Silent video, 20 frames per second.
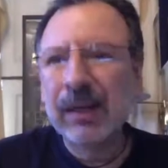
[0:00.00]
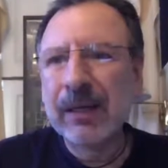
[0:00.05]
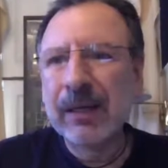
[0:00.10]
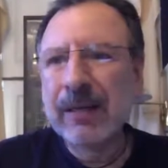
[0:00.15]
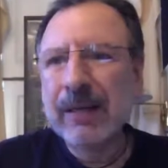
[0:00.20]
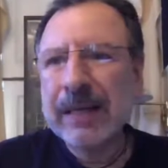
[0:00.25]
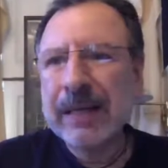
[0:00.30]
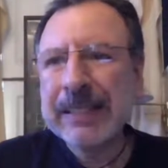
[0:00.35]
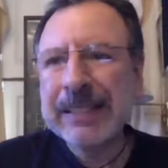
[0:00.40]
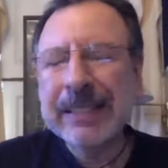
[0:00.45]

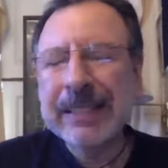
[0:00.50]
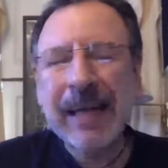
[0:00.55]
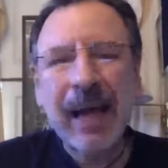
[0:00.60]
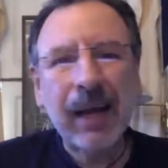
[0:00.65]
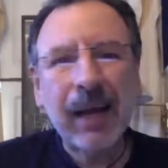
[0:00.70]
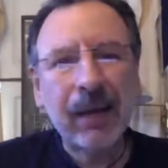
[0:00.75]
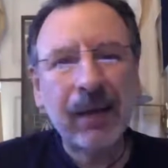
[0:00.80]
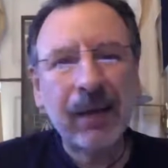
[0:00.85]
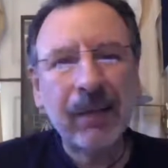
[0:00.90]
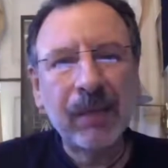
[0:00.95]
It's
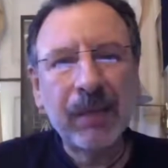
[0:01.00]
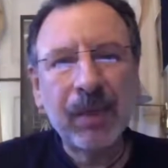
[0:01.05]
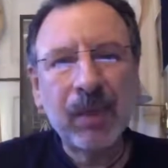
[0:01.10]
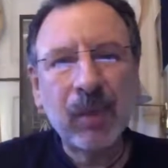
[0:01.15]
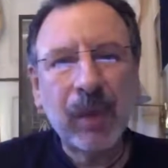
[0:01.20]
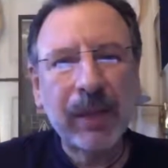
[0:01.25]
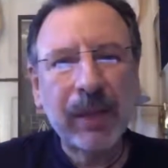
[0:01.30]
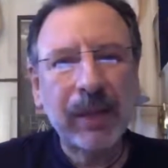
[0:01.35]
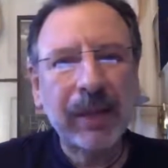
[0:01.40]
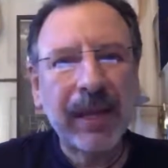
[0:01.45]
not clear to me
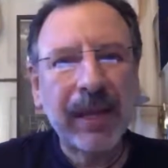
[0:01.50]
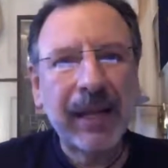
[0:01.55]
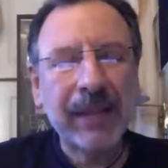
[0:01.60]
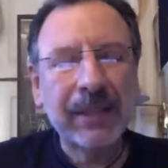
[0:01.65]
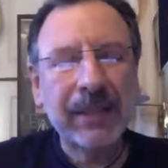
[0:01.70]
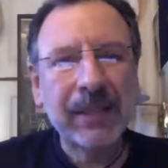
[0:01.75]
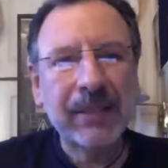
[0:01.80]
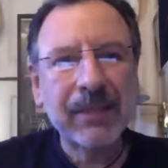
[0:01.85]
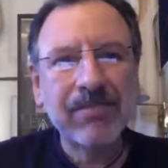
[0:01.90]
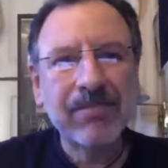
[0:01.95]
whether
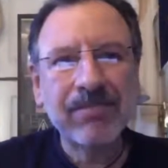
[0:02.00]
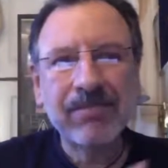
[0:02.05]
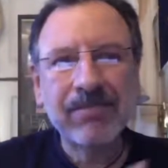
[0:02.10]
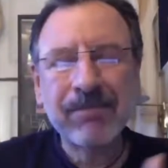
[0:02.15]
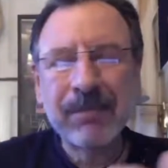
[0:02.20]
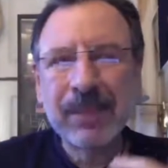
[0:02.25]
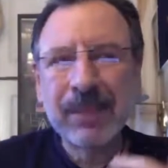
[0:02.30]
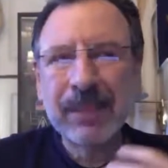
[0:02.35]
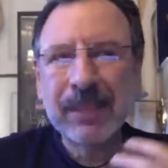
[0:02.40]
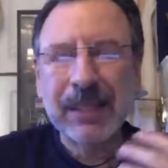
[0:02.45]
that's
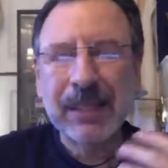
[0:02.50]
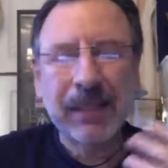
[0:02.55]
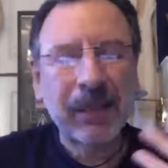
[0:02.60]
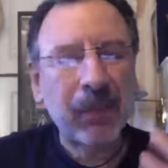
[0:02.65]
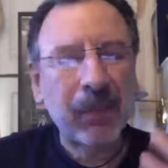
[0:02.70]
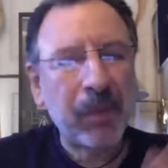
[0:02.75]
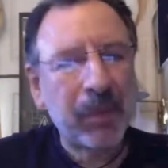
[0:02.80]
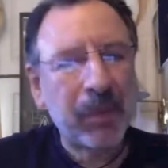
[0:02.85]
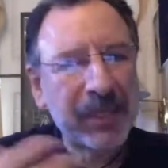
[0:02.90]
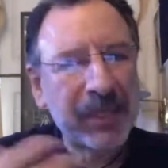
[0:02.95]
something
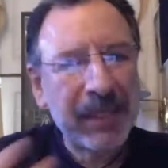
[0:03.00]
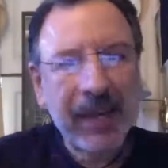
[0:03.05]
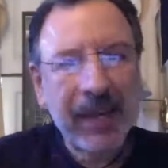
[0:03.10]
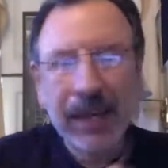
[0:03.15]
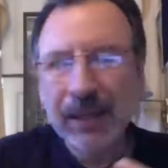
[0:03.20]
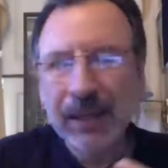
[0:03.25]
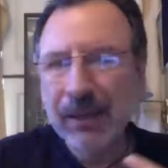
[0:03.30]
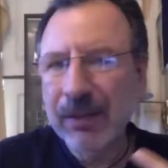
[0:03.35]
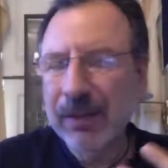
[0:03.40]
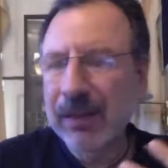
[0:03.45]
that we
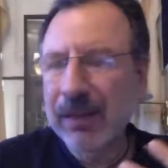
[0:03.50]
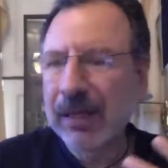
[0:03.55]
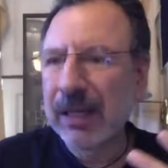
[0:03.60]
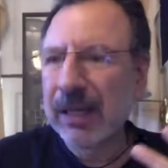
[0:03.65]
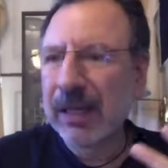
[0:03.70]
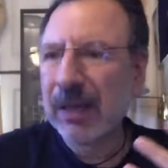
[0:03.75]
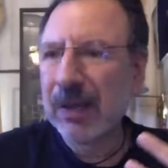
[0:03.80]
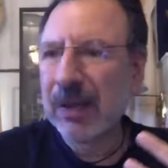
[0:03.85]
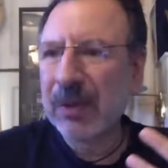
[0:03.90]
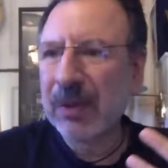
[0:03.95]
protect
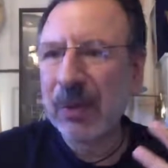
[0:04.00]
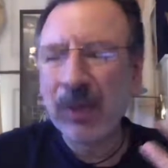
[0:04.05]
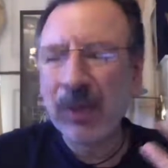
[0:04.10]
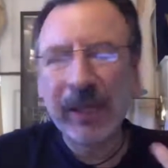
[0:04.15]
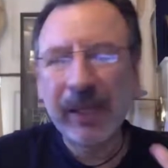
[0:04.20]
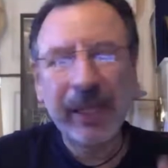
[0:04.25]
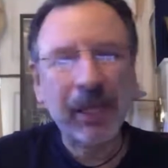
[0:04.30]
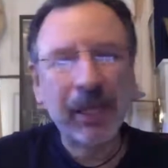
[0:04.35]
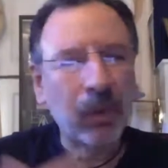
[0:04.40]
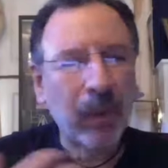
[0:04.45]
through
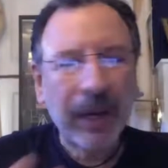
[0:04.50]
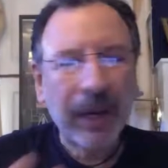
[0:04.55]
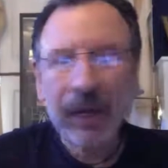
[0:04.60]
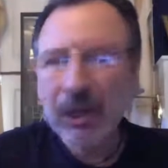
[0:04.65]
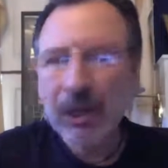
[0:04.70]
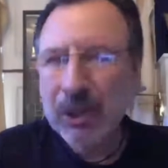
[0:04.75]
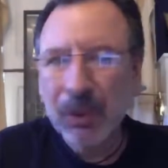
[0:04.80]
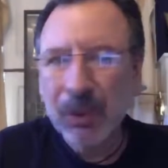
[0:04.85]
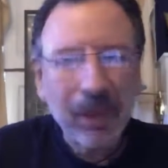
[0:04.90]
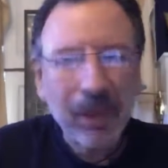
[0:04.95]
legal or
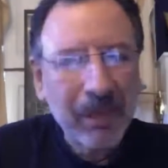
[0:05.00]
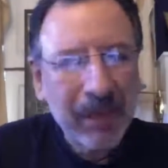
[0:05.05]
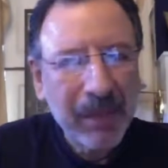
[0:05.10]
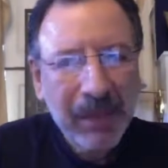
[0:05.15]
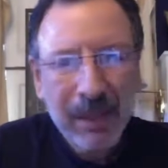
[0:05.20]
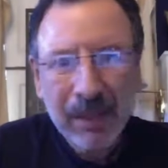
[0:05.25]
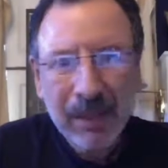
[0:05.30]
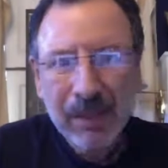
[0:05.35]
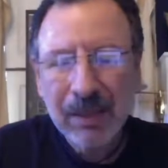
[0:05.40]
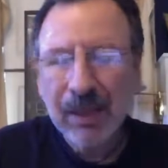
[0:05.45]
regulatory
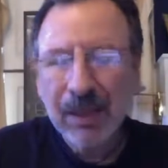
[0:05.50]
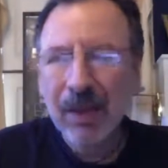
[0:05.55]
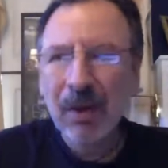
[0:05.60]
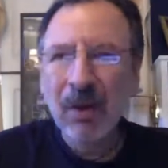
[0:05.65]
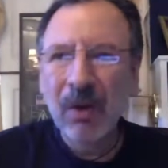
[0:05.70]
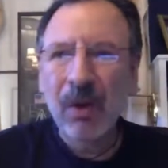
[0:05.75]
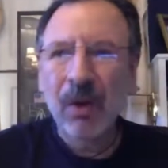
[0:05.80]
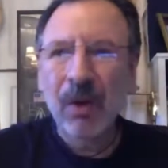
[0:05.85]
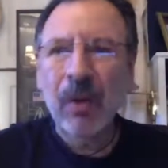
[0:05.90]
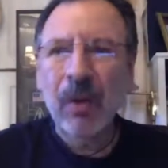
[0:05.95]
means,
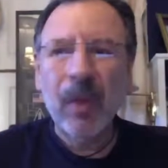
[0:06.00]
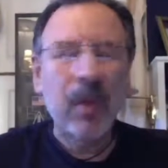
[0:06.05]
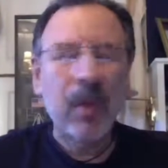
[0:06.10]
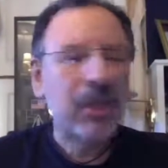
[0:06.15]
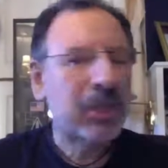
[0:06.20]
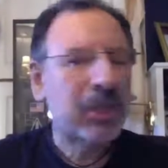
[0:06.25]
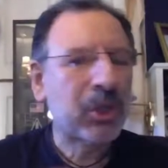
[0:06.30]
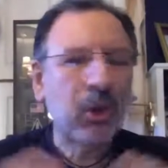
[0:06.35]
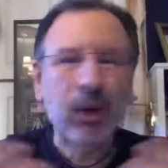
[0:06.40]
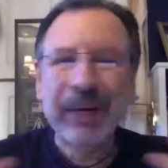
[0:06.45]
or whether
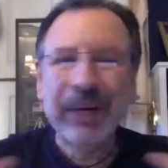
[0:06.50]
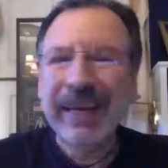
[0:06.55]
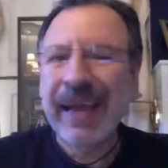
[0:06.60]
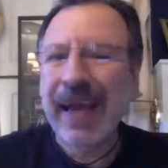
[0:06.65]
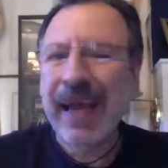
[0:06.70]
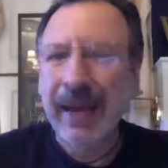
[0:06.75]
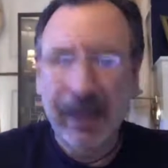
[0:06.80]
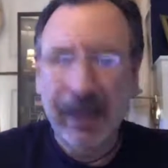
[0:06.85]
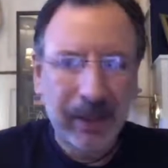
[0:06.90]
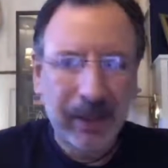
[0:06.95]
it's just
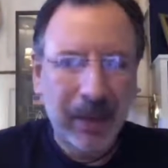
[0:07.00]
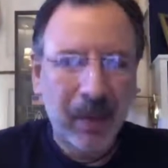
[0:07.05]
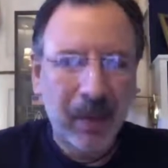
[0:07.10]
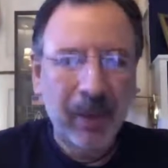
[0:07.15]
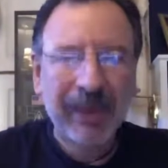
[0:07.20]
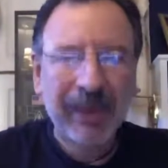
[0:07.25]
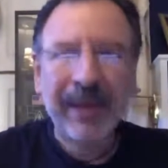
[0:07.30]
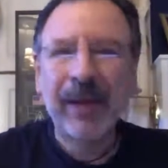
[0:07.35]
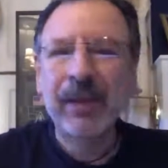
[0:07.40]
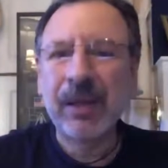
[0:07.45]
organic and
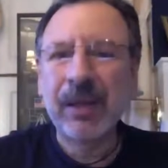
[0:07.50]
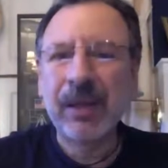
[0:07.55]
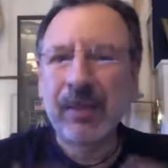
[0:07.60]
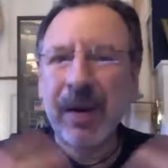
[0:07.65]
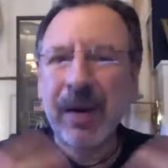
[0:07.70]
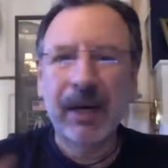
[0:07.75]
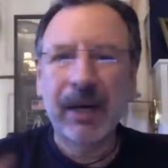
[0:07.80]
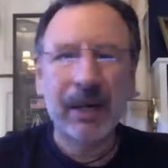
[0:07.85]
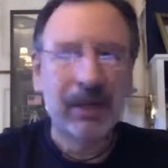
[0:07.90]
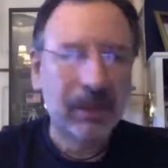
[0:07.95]
we allow the
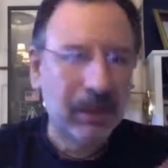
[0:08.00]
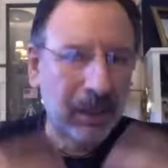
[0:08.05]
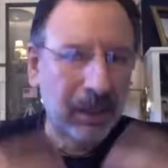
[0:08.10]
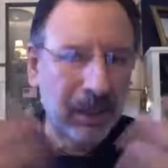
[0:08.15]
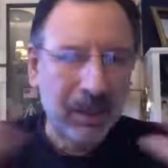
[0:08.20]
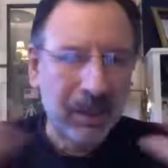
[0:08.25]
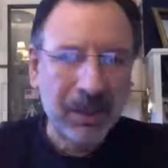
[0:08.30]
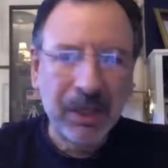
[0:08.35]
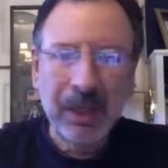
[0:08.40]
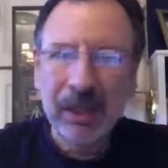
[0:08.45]
market to
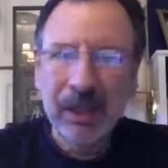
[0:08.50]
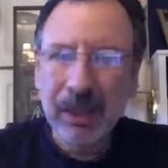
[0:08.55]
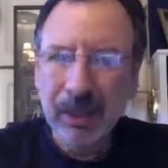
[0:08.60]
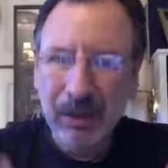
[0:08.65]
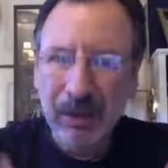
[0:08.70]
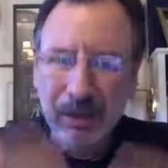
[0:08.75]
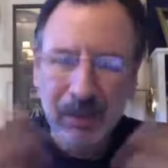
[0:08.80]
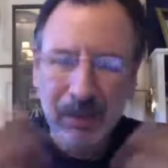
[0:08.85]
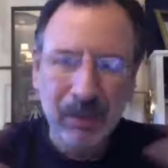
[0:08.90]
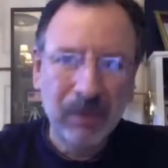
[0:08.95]

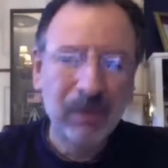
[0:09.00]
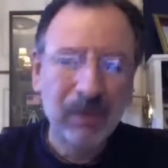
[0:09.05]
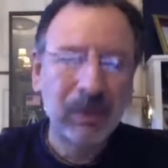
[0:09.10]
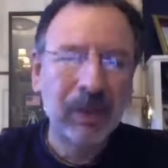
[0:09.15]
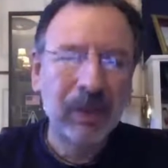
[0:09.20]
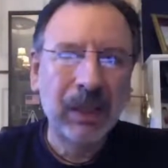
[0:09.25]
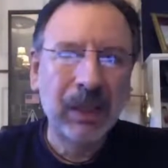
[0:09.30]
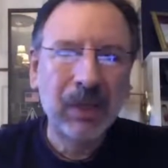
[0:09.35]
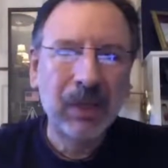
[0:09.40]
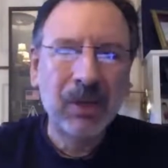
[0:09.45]
continue,
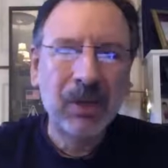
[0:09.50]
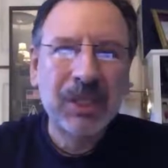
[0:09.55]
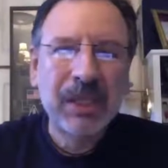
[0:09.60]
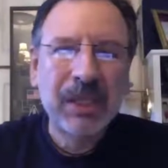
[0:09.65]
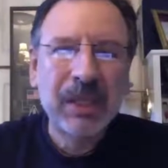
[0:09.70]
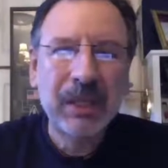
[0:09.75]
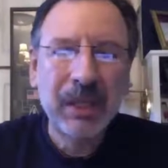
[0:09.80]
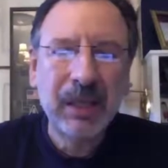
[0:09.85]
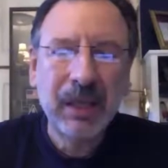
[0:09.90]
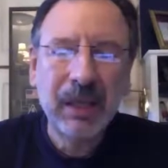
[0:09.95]

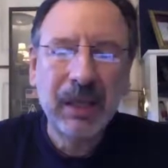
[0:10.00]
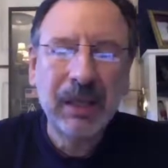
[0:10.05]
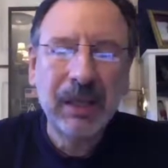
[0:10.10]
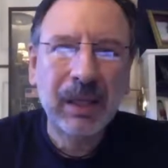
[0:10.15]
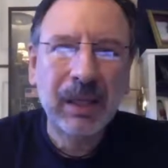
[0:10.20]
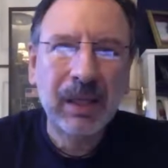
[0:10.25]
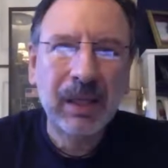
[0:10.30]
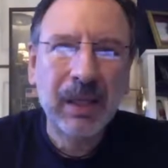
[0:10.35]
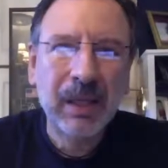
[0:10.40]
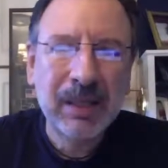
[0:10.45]
seething
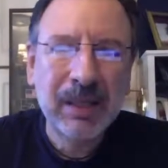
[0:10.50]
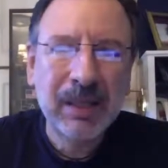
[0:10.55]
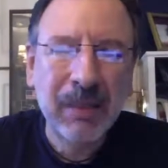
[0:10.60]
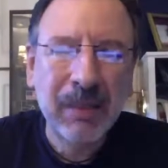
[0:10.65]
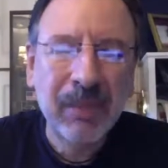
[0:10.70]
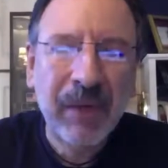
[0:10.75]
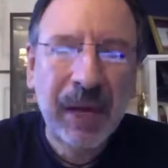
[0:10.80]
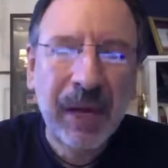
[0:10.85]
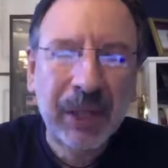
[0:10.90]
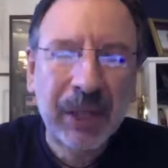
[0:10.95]
in
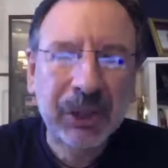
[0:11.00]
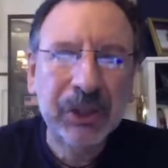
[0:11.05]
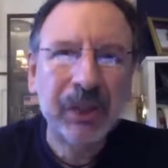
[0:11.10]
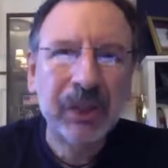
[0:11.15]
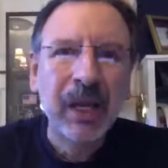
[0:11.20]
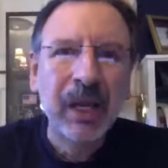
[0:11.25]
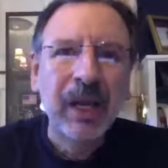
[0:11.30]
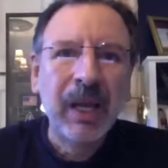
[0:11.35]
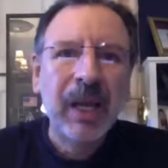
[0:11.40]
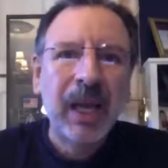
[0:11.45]
some
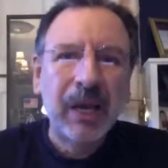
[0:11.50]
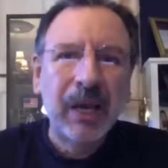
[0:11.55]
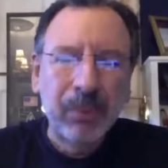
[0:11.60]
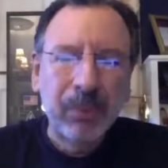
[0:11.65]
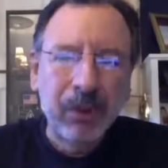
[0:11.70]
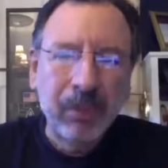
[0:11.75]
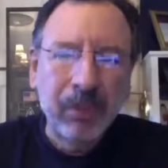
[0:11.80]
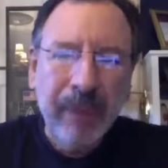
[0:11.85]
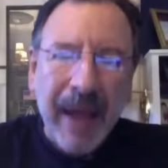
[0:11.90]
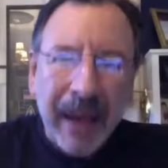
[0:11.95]
fashion and
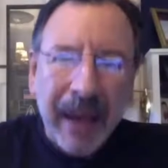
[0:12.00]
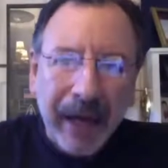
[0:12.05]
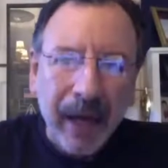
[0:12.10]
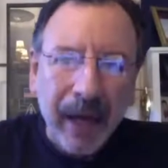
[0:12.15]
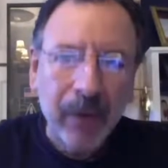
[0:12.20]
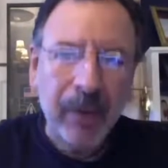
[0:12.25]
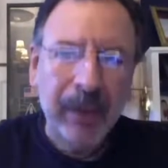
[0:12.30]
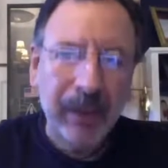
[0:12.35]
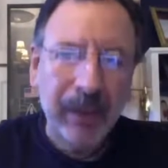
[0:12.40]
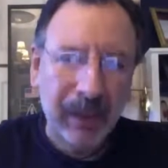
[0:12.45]
pull back
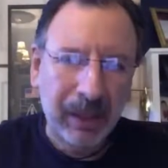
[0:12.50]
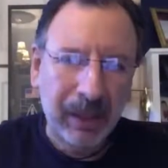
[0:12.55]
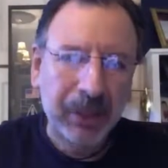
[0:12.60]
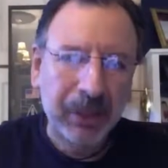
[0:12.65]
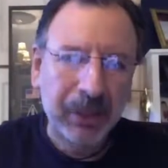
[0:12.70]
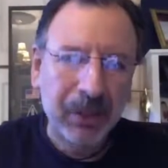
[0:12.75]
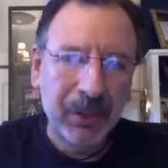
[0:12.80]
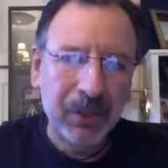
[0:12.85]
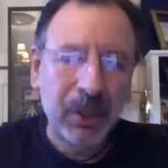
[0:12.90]
on regulation.